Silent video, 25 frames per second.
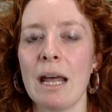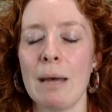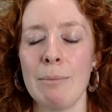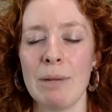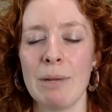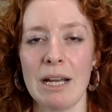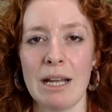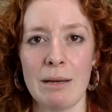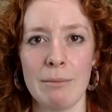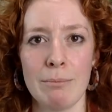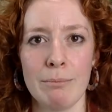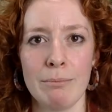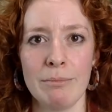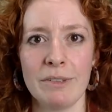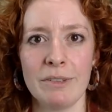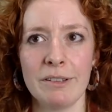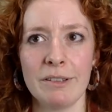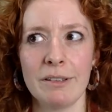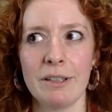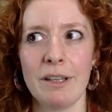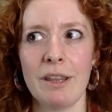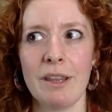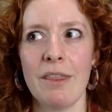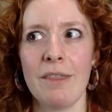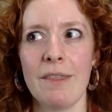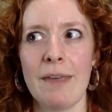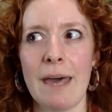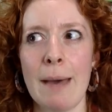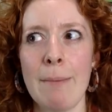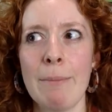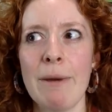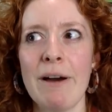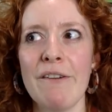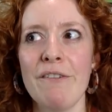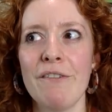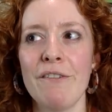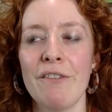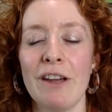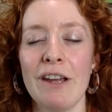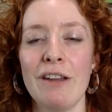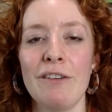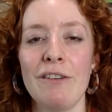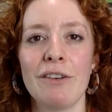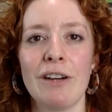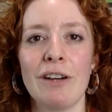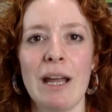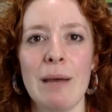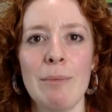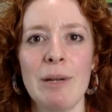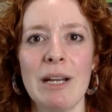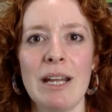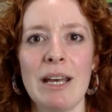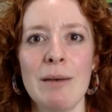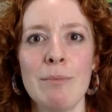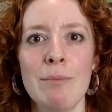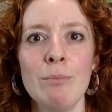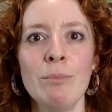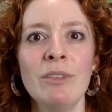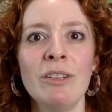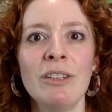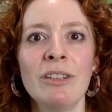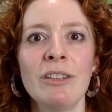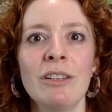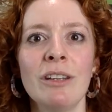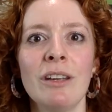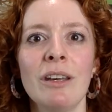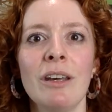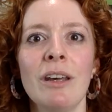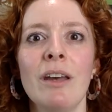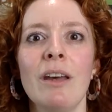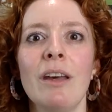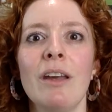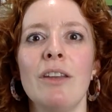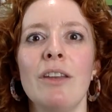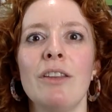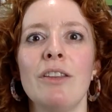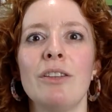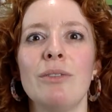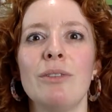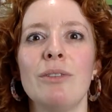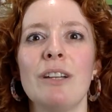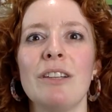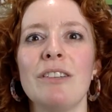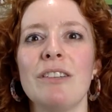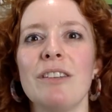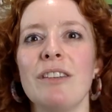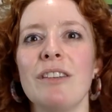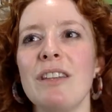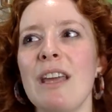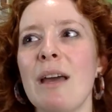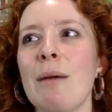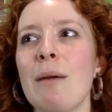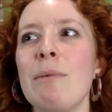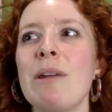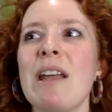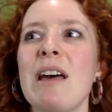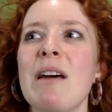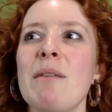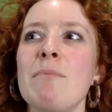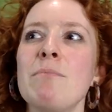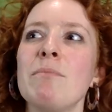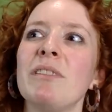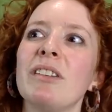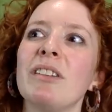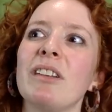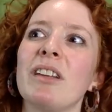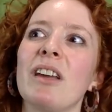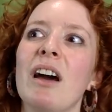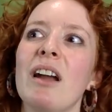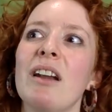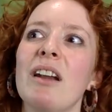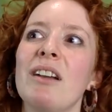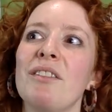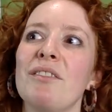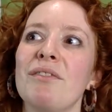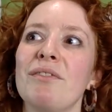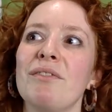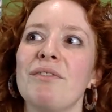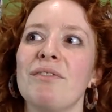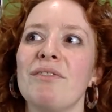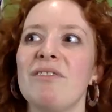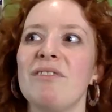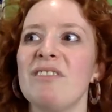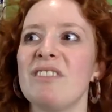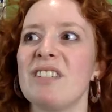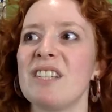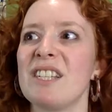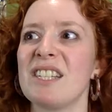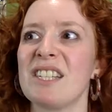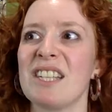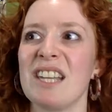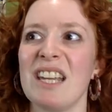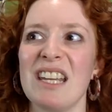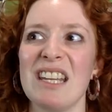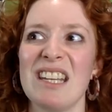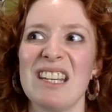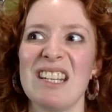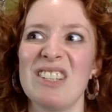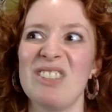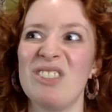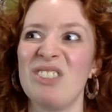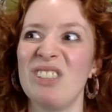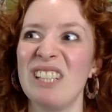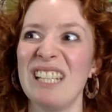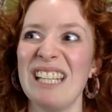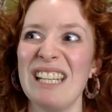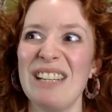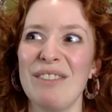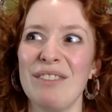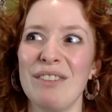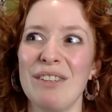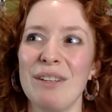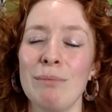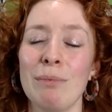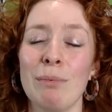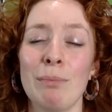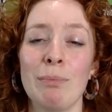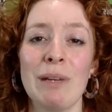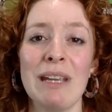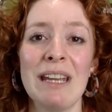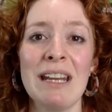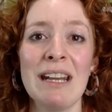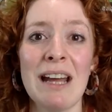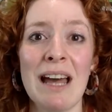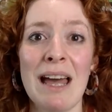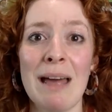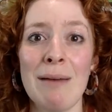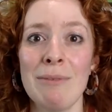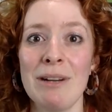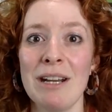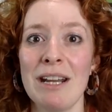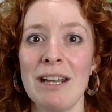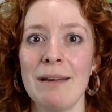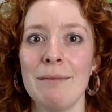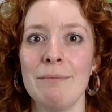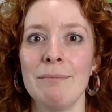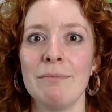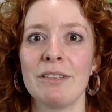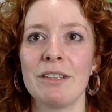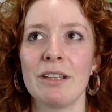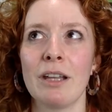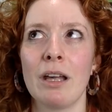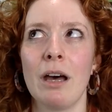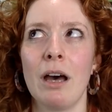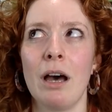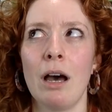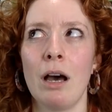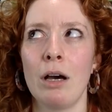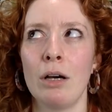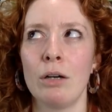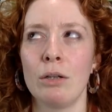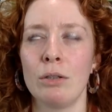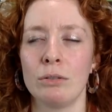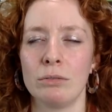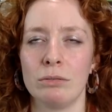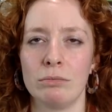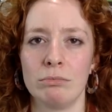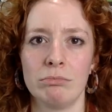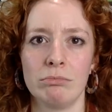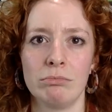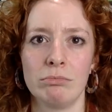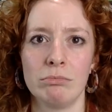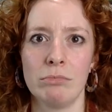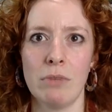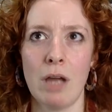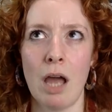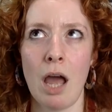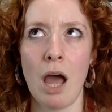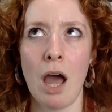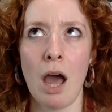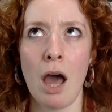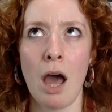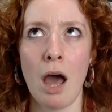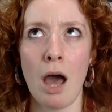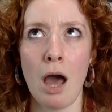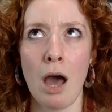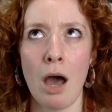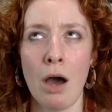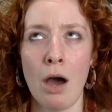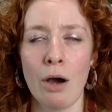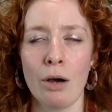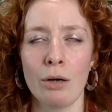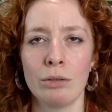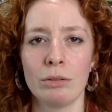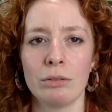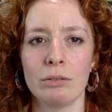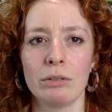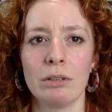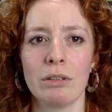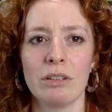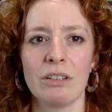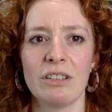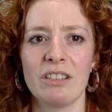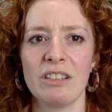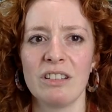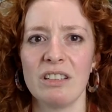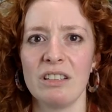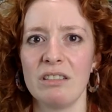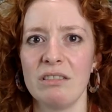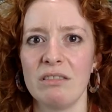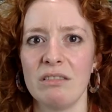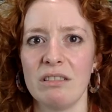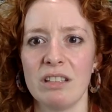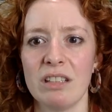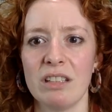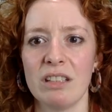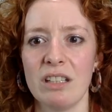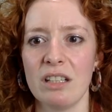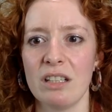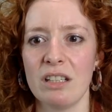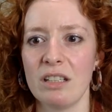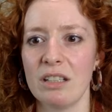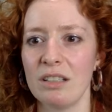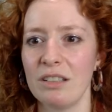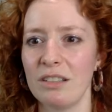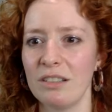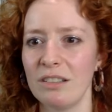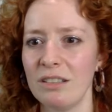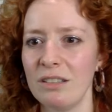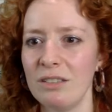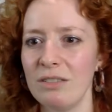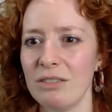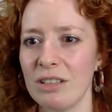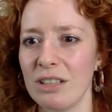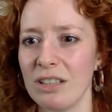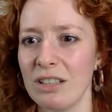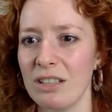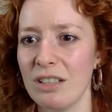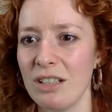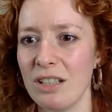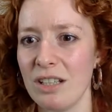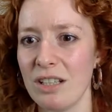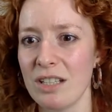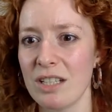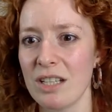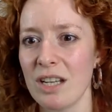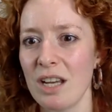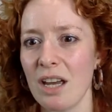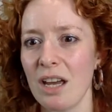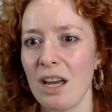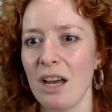M&Ms. They're my favorite M&Ms. The rest of the M&Ms are kind of take it or leave it. But peanut M&Ms. Oh, so good. So good.